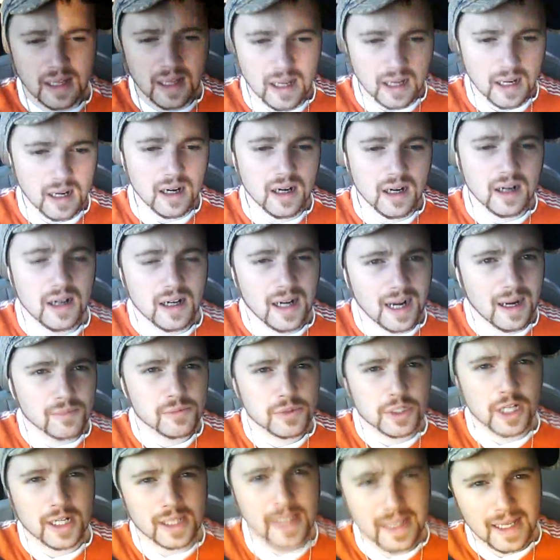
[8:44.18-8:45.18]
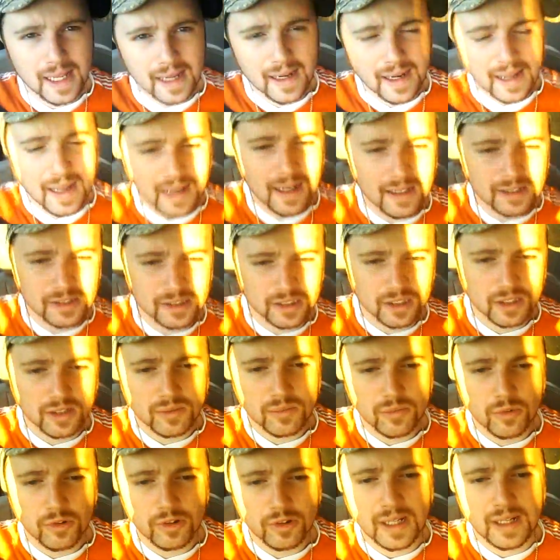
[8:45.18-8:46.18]
I have nothing wrong. I have nothing against
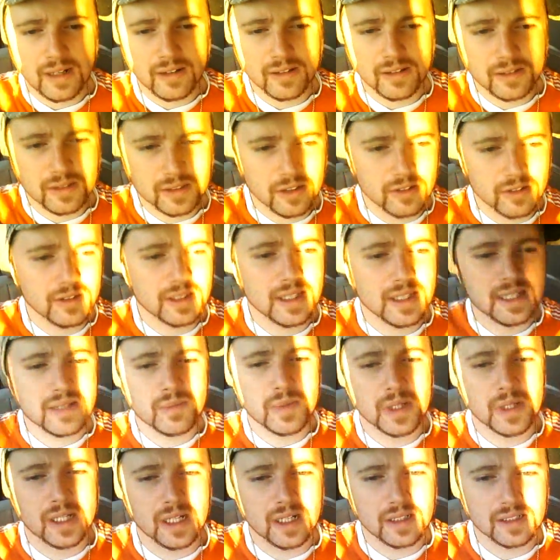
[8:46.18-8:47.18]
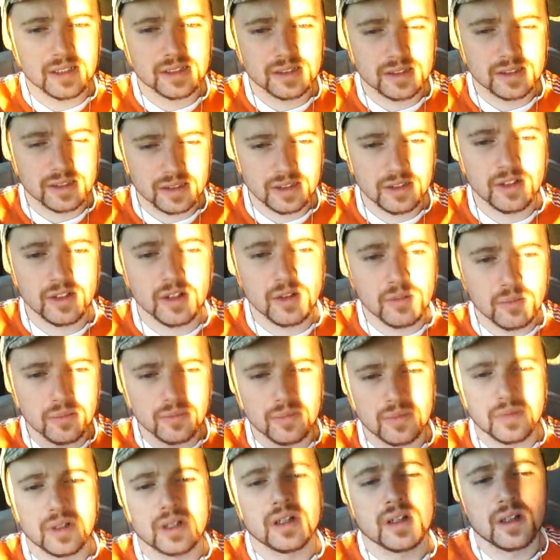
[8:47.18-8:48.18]
sitting in the house and doing them, but you know, the
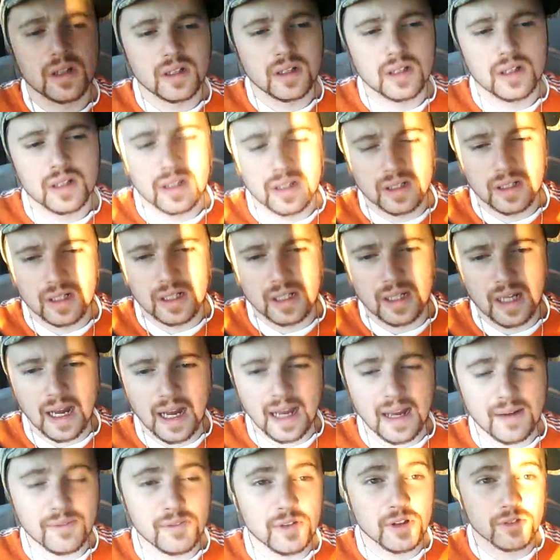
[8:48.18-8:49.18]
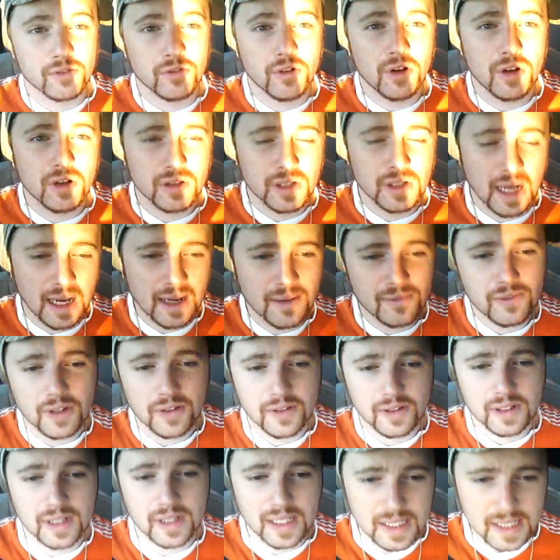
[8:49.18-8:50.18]
Lord has enabled me to get out by myself
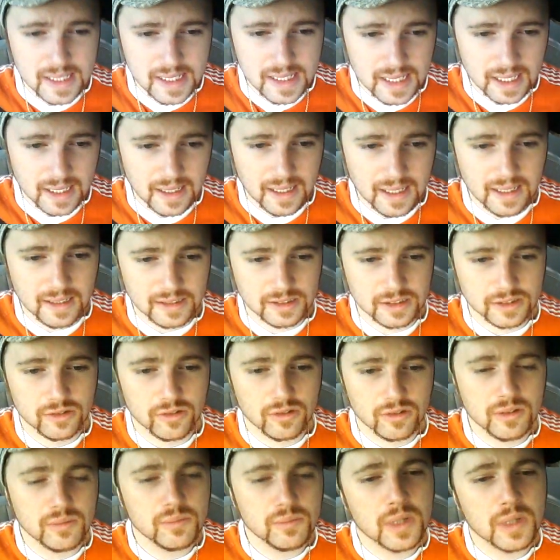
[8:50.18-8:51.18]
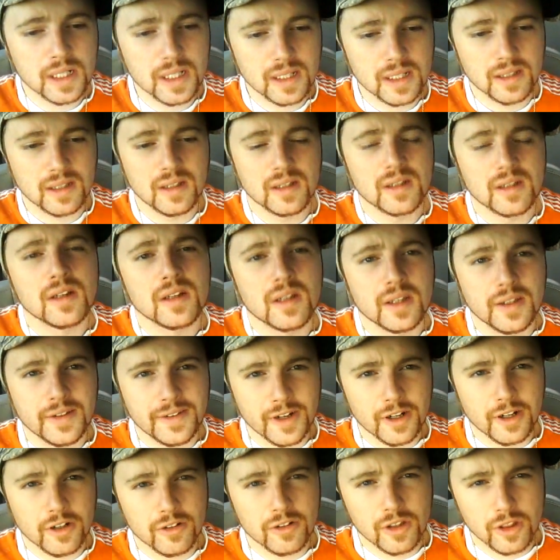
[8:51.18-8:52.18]
and, you know, do this, you know,
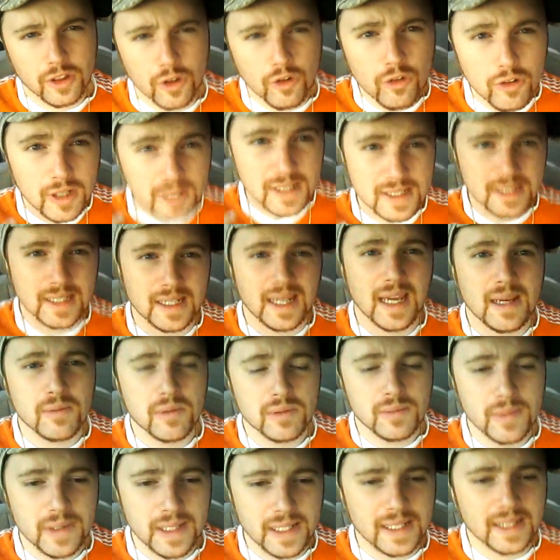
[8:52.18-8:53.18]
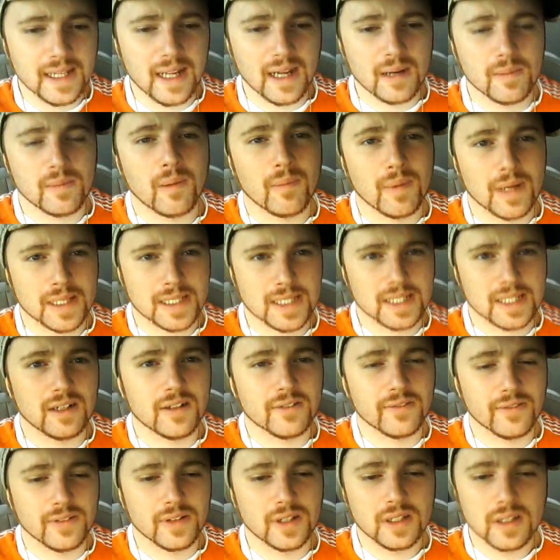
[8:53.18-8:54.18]
ride around by myself and be calm.
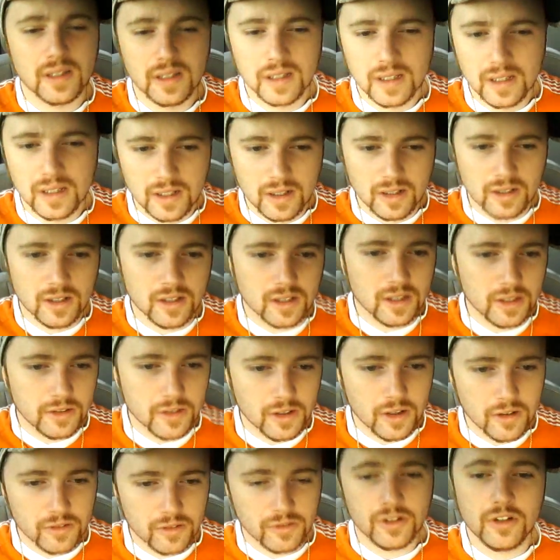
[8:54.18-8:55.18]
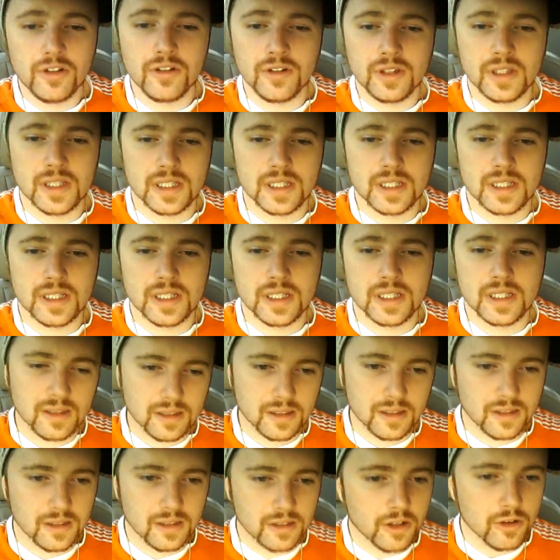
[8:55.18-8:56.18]
And uh, so
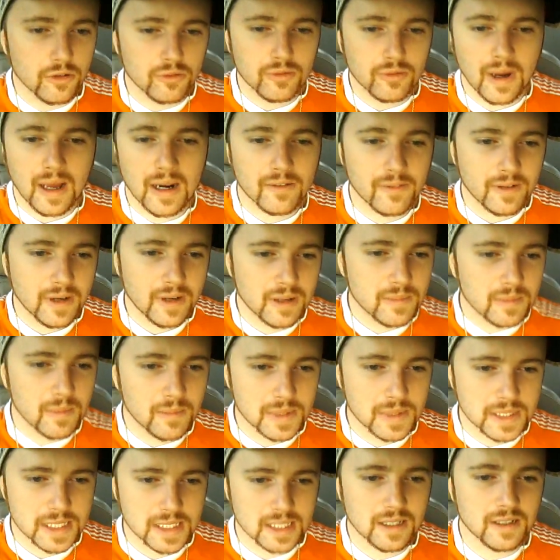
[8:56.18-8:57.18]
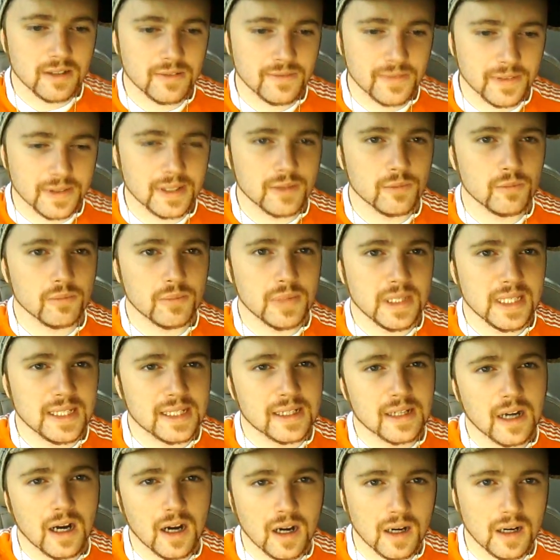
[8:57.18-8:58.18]
I'm going
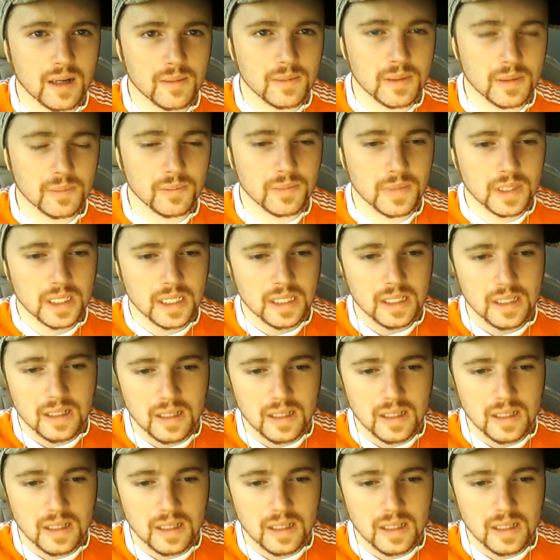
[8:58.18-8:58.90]
to, I'm going